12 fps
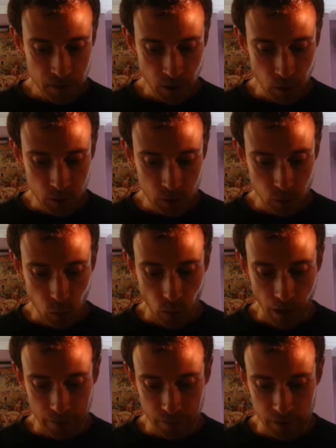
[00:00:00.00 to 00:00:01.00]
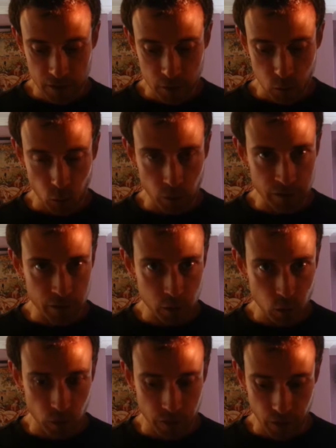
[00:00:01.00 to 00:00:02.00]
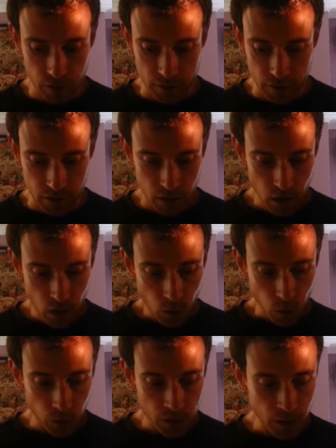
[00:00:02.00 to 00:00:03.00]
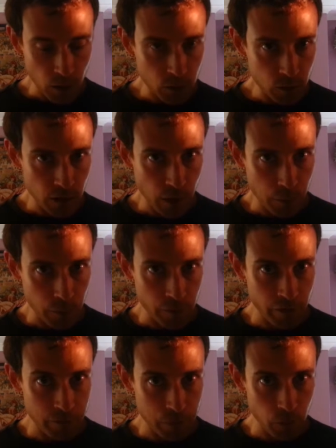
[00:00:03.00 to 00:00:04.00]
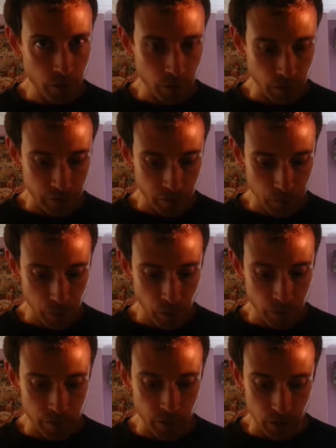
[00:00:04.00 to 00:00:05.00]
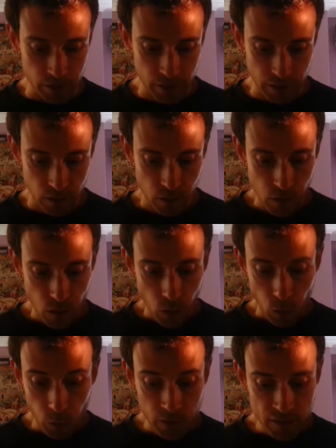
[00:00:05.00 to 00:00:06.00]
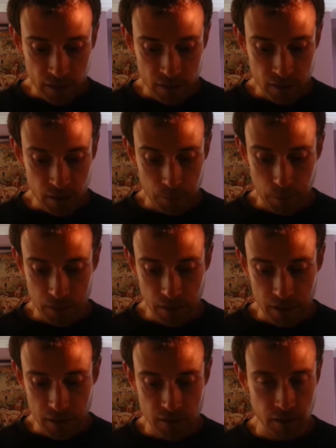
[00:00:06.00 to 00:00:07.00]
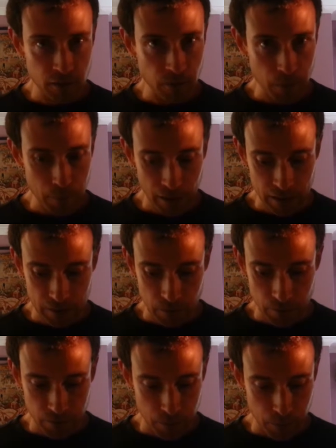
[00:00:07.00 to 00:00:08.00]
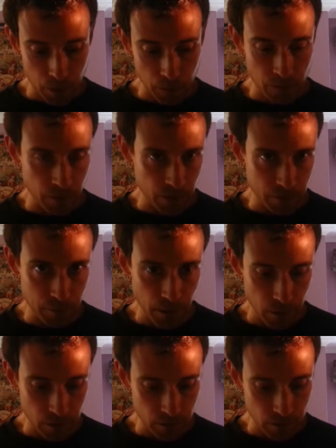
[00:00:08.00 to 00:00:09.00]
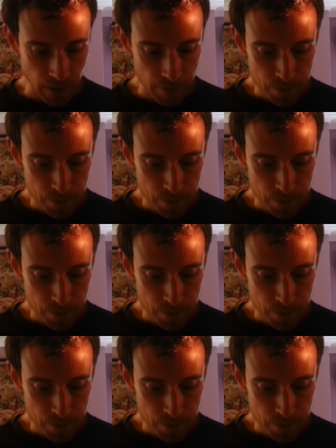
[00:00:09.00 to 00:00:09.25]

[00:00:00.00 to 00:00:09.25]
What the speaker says: total or average scores for score voting, or the total number of approvals for approval voting, or indeed just the percentages of the maximum for both of these methods.